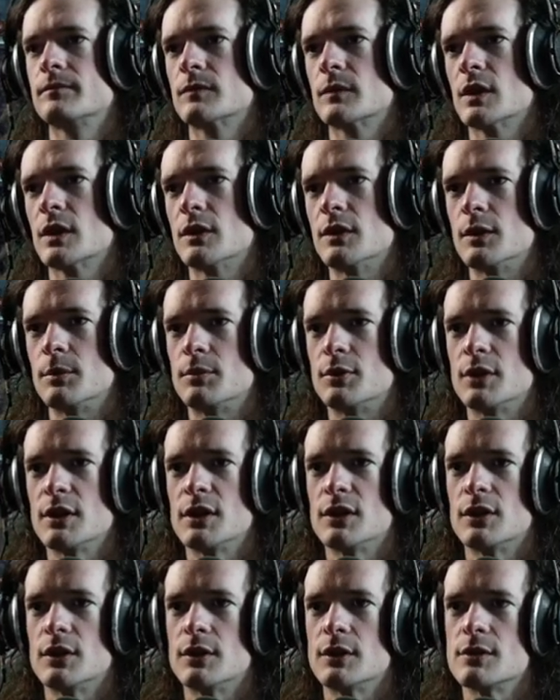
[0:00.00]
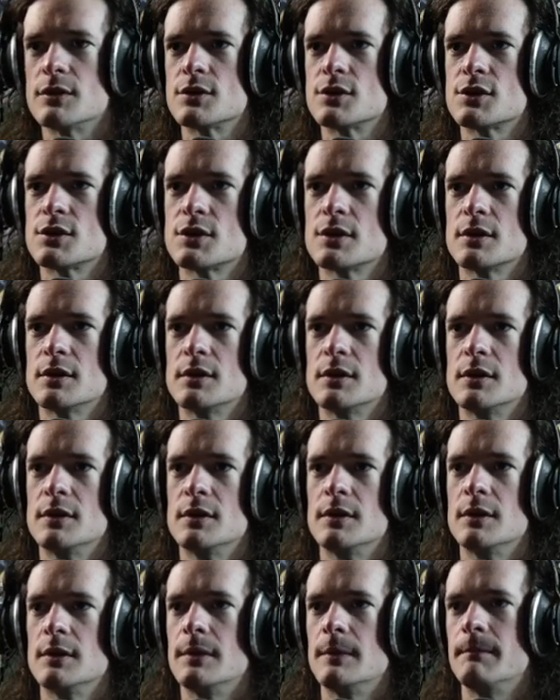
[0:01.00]
They're pretty large.
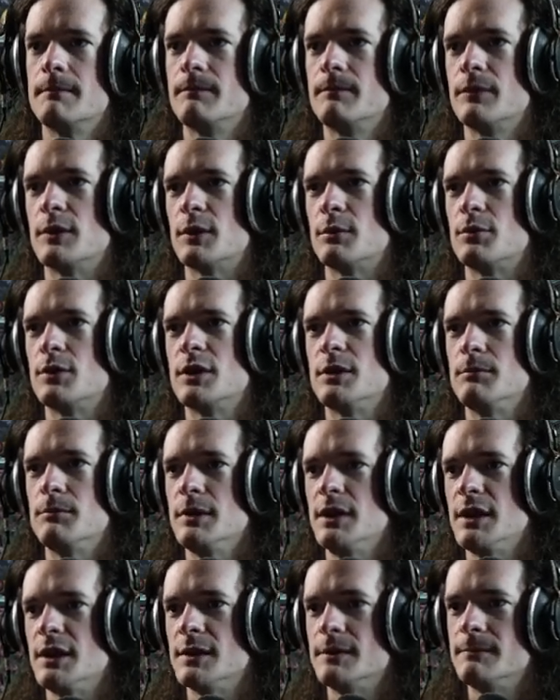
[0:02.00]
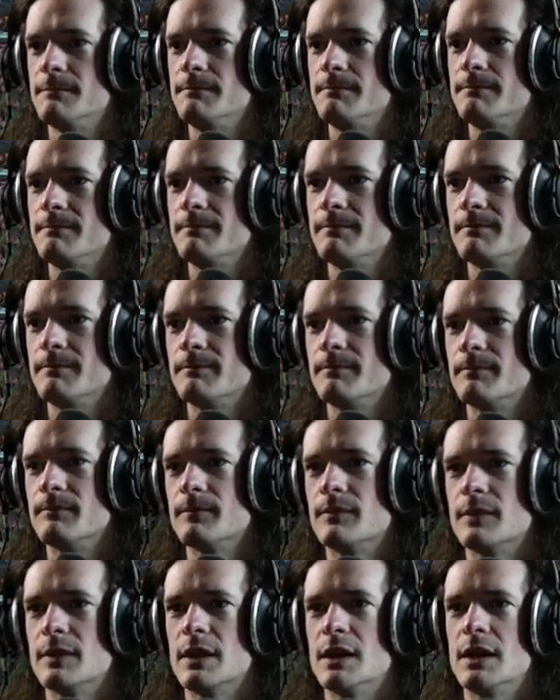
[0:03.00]
They're pretty mean.
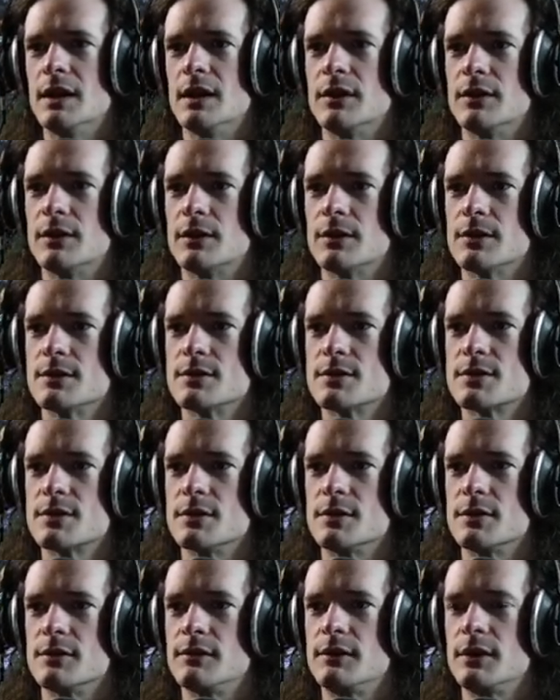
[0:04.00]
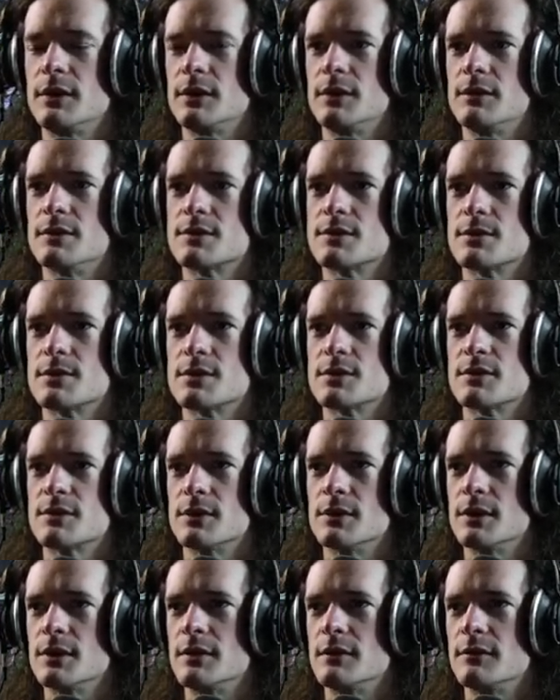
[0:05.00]
And they're also very resourceful
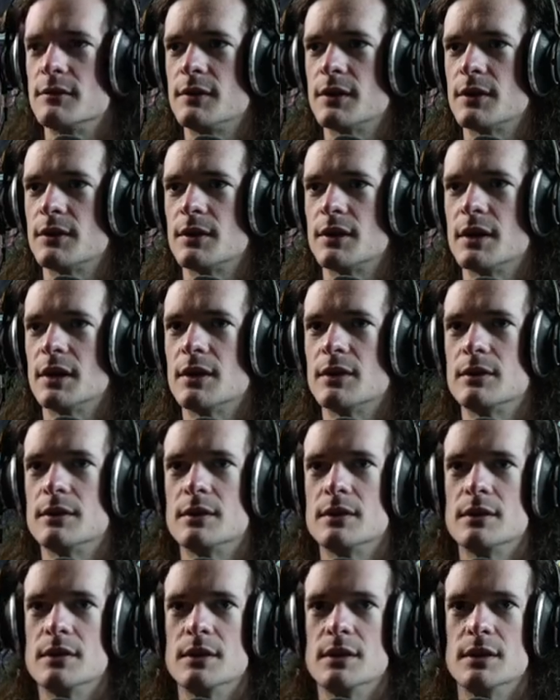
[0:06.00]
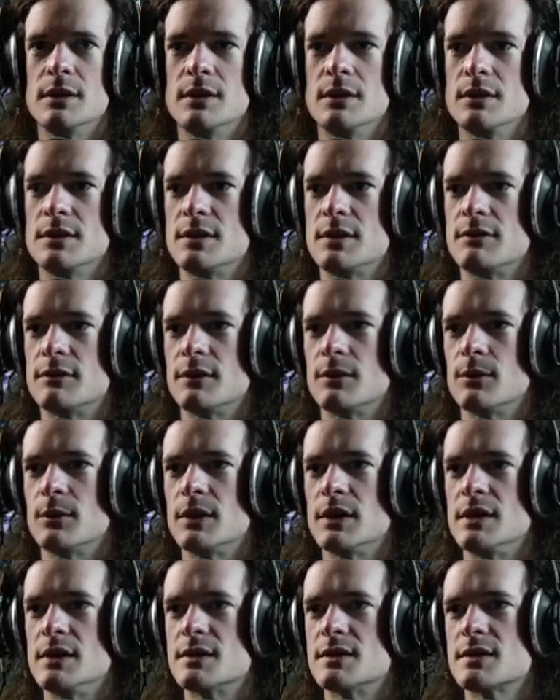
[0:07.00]
in figuring out different
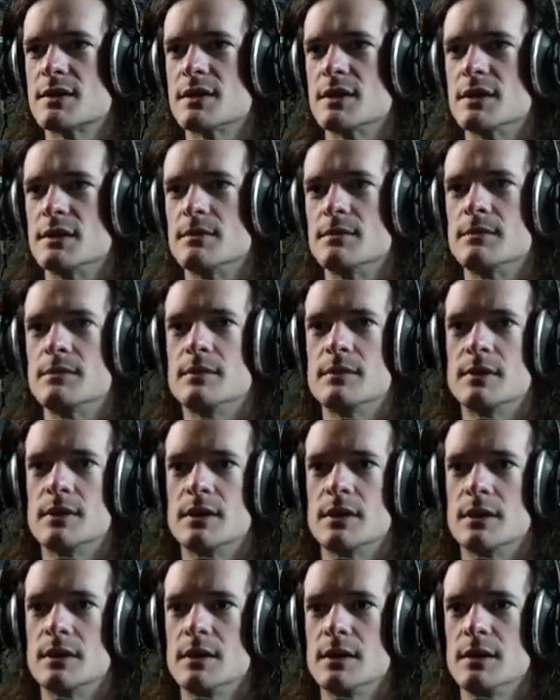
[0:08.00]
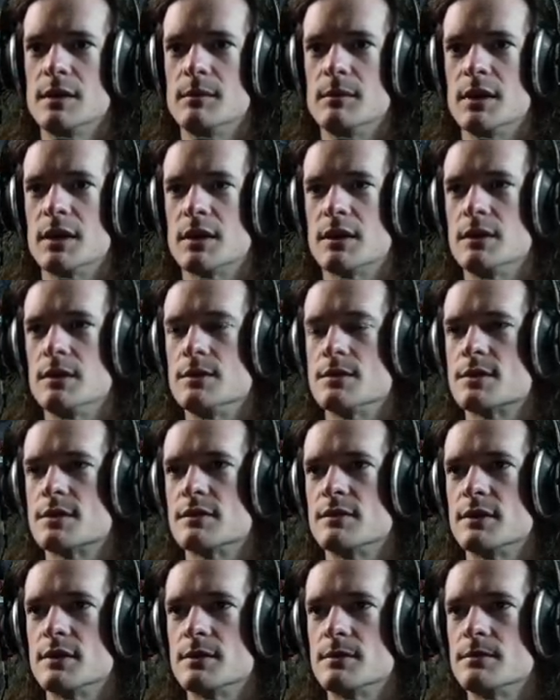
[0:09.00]
ways to make use of
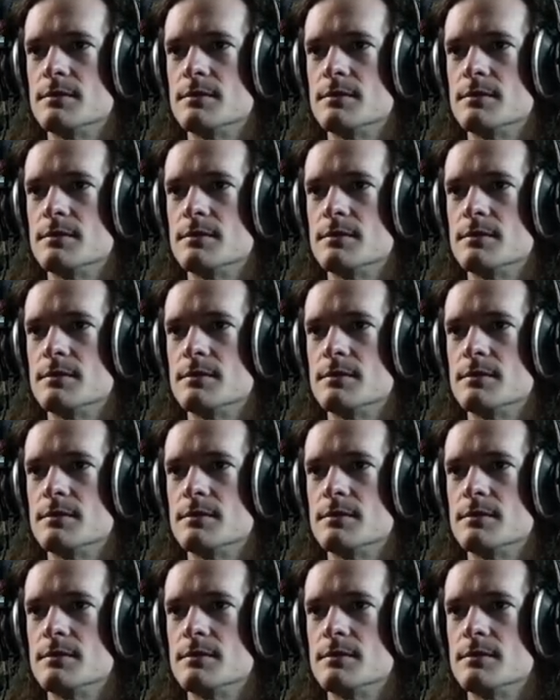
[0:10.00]
you.